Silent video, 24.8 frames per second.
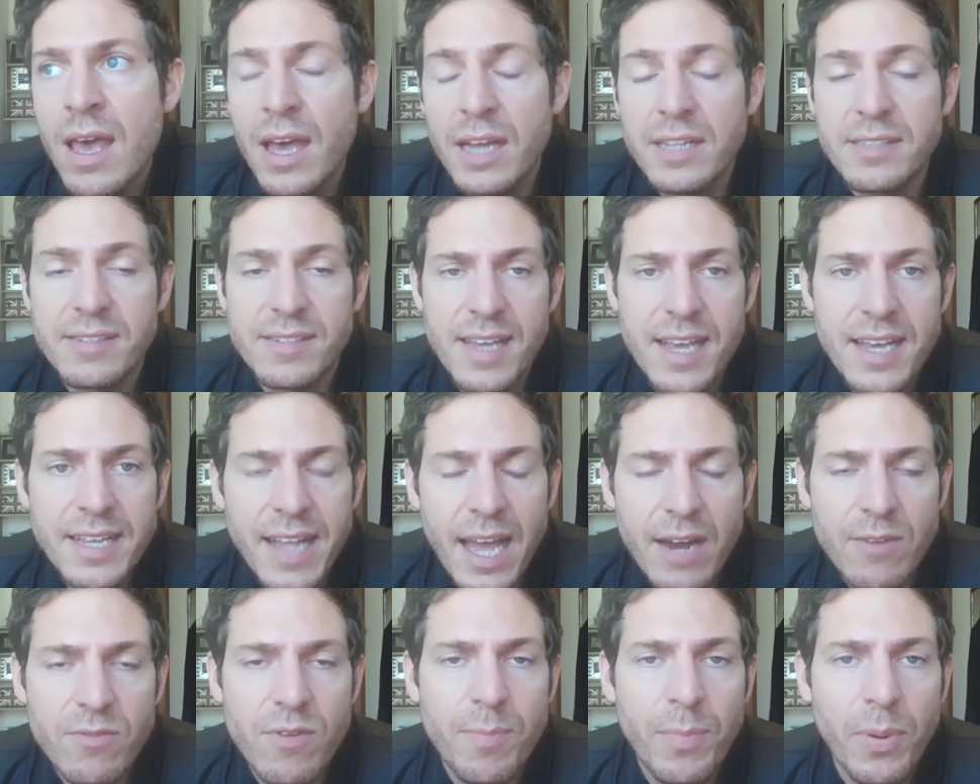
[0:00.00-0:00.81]
And seeing
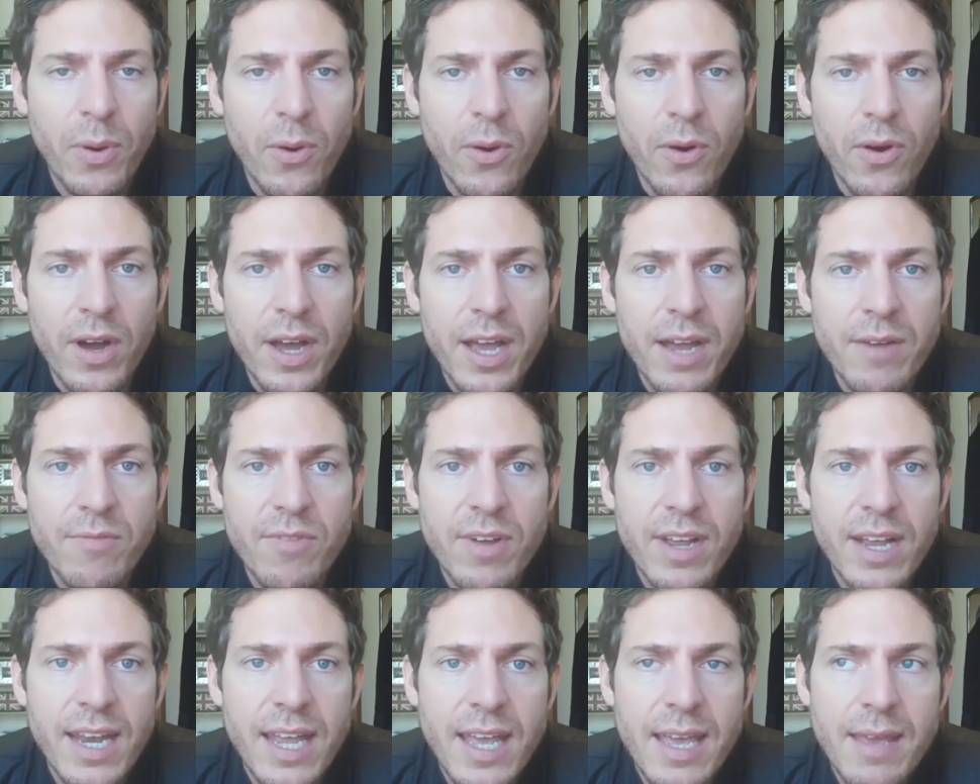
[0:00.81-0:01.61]
that report, it
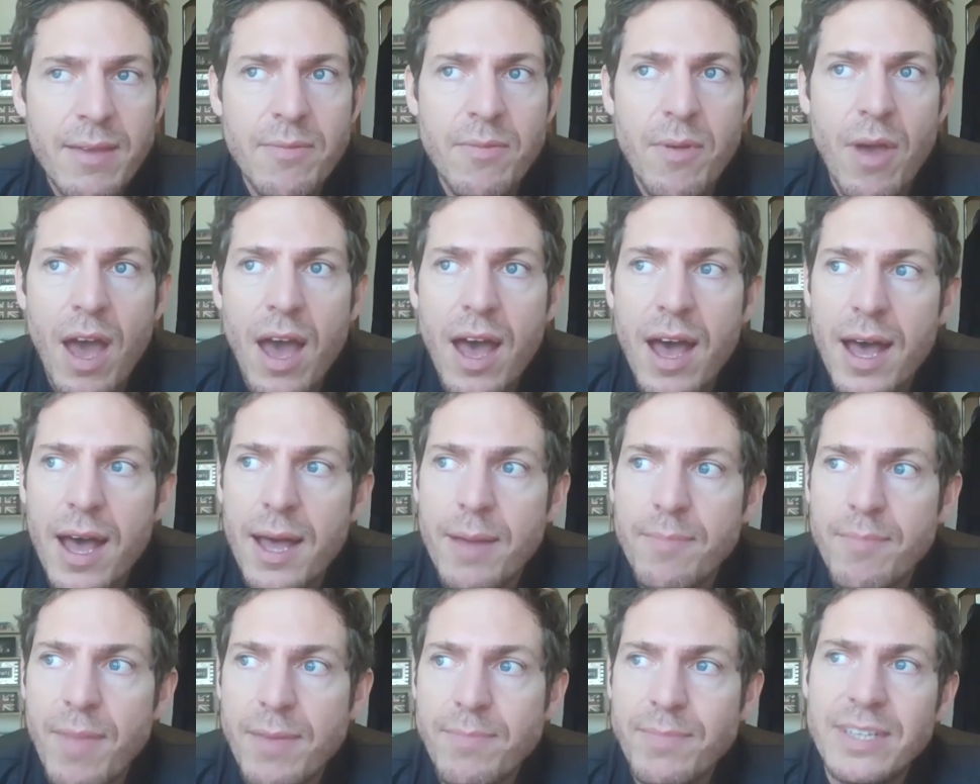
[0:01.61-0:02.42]
really
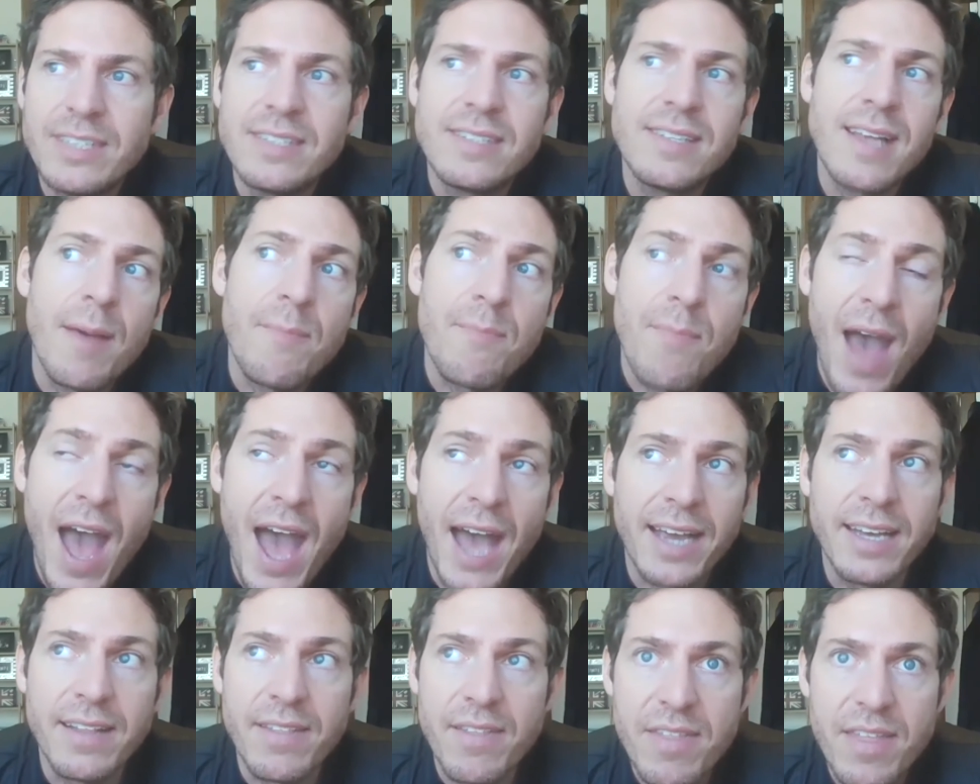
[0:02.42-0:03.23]
made me step
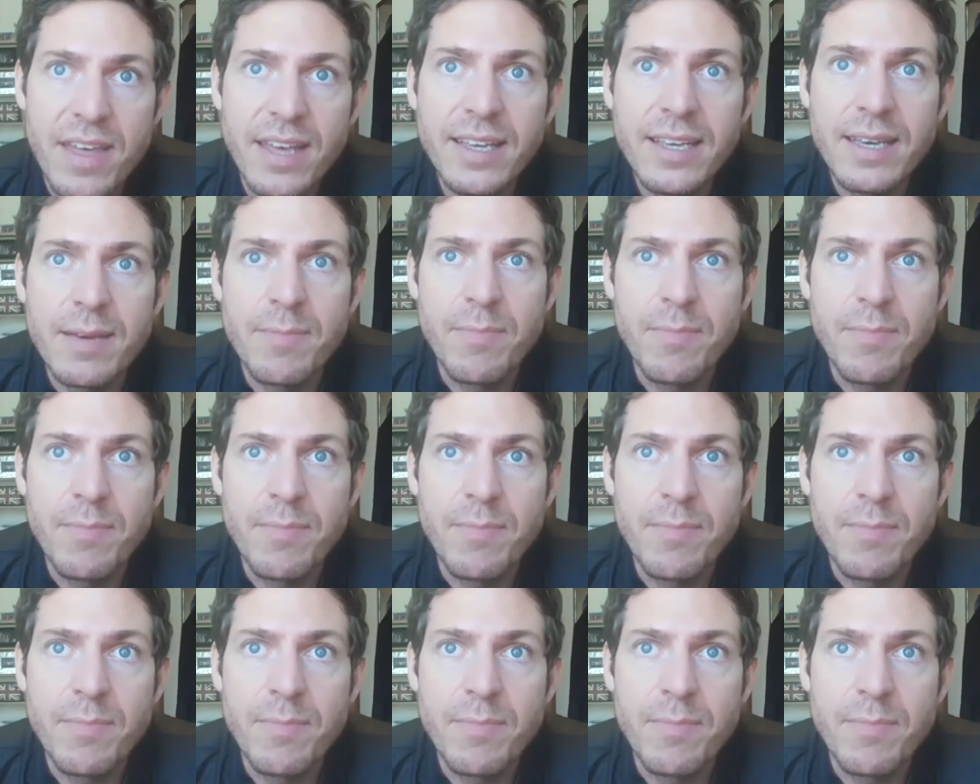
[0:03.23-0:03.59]
back and think